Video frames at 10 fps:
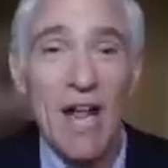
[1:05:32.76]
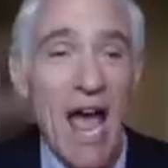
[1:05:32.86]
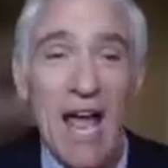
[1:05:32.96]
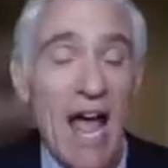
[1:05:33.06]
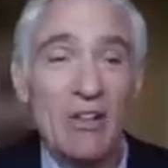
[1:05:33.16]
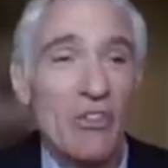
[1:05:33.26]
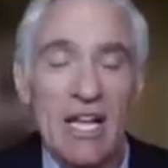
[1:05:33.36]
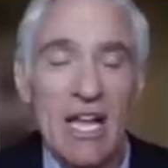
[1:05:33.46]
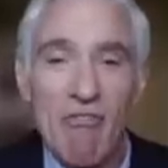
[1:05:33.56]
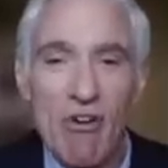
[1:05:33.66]
I don't
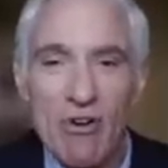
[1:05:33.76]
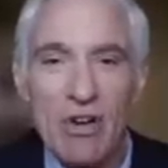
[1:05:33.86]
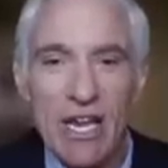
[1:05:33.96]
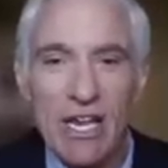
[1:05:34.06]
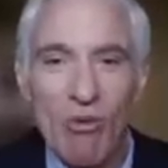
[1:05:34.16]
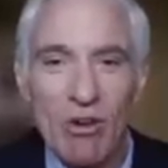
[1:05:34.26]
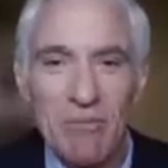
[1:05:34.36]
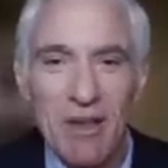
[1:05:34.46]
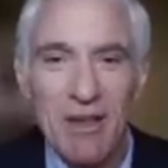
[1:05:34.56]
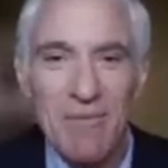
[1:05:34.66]
think I've heard
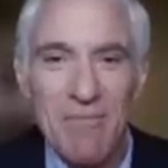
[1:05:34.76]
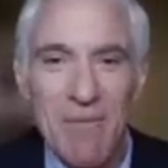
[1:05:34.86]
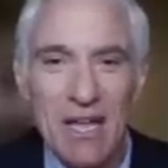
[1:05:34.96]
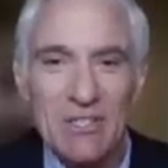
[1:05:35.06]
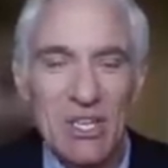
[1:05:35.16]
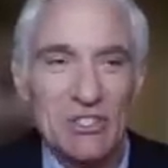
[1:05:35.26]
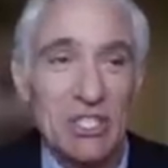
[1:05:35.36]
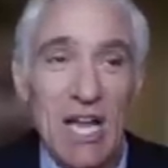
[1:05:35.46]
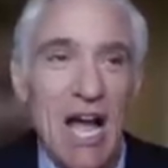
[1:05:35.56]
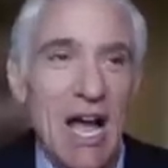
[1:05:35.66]
anyone make such
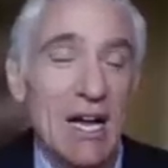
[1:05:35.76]
an